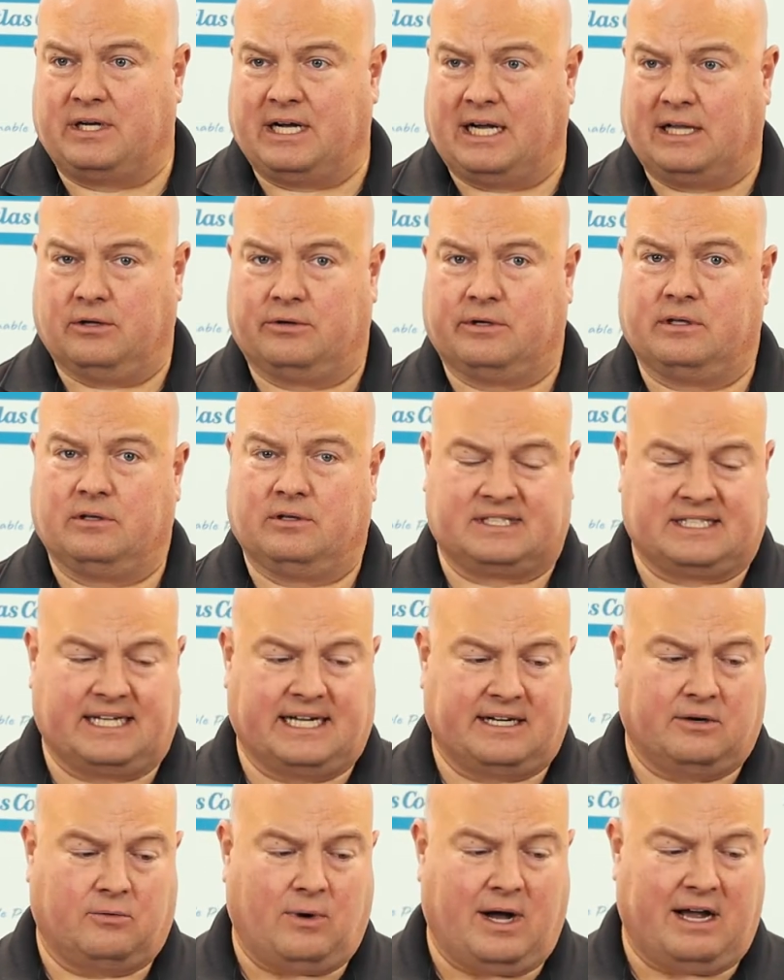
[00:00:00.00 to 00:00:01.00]
color looks
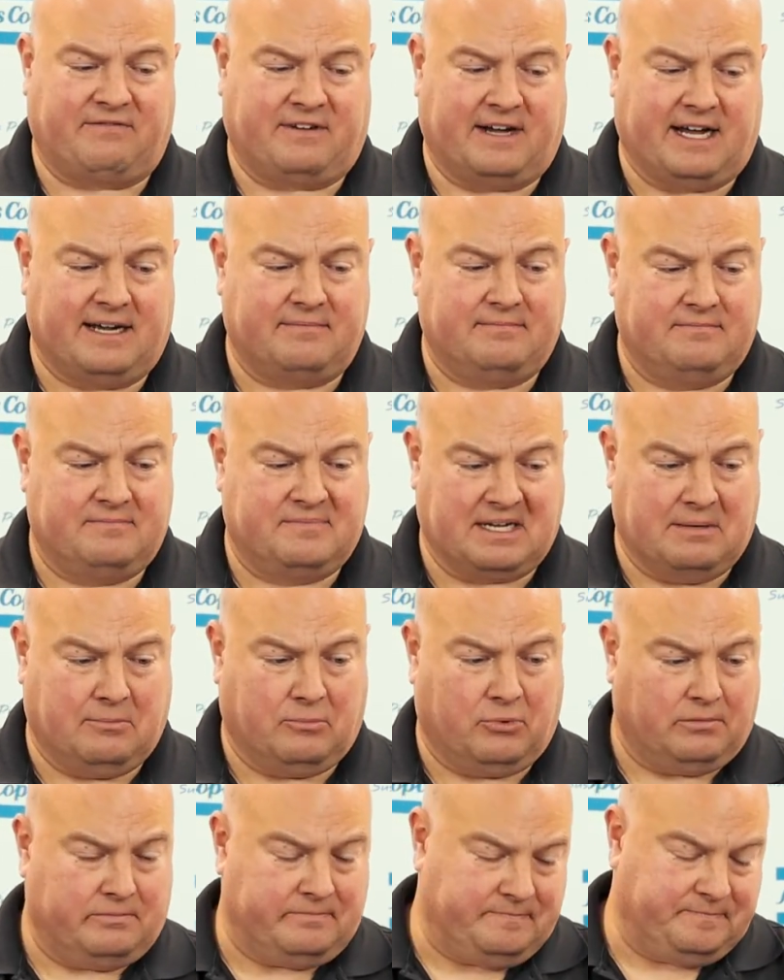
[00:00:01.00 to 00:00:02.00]
like a Wi-Fi
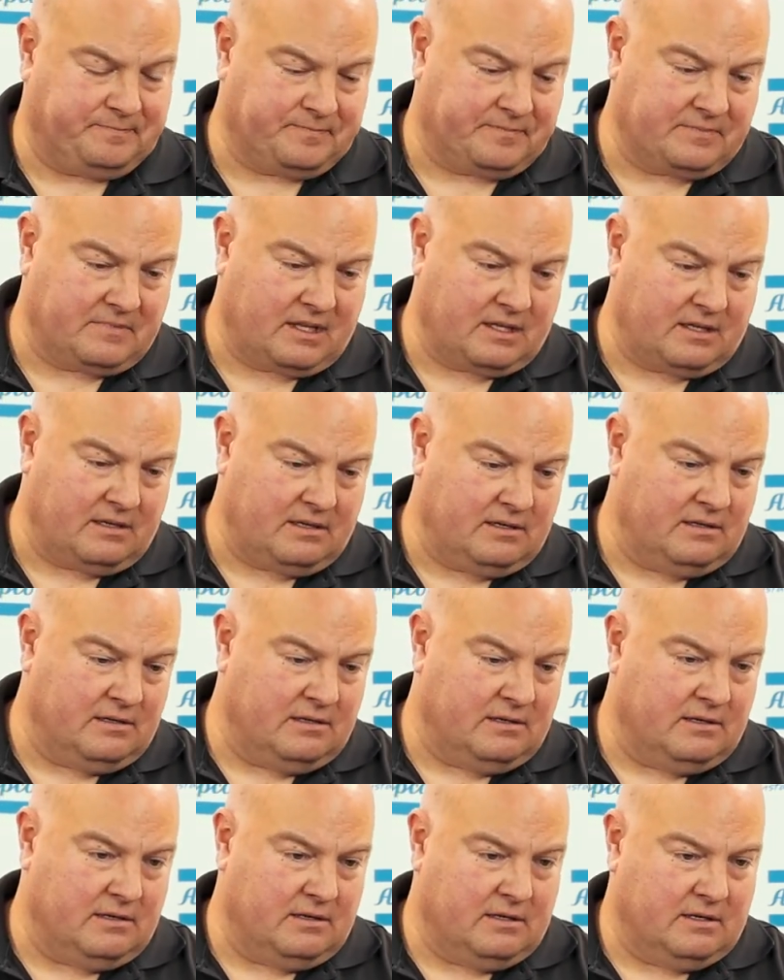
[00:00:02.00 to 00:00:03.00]
symbol.
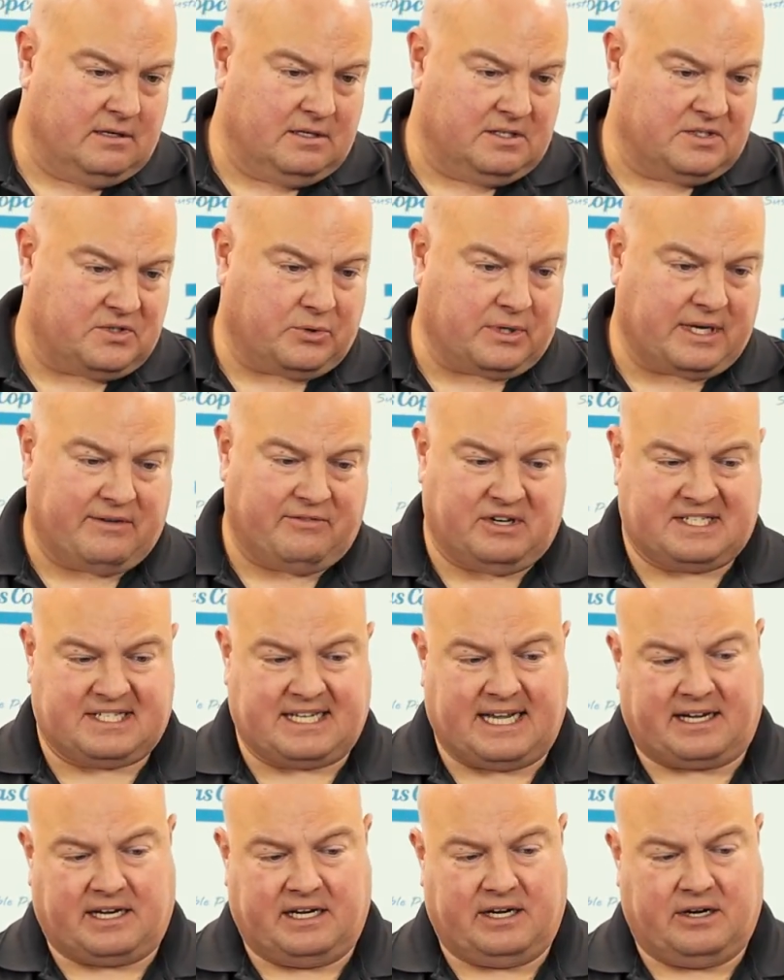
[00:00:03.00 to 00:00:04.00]
So we'll give it a
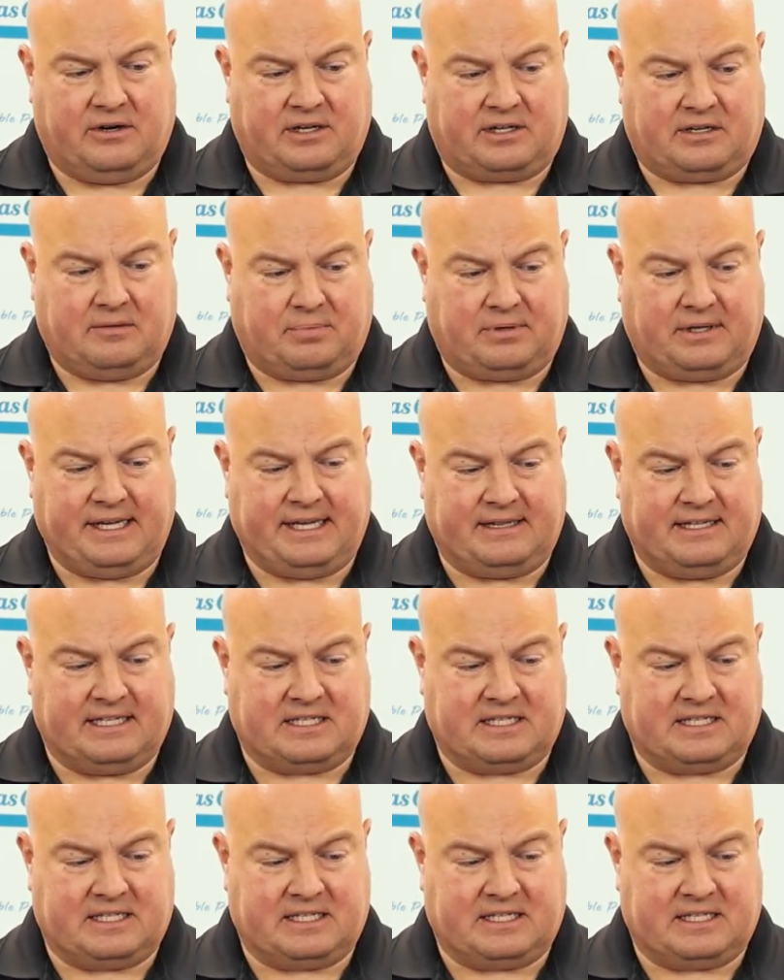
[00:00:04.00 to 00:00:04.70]
second here to complete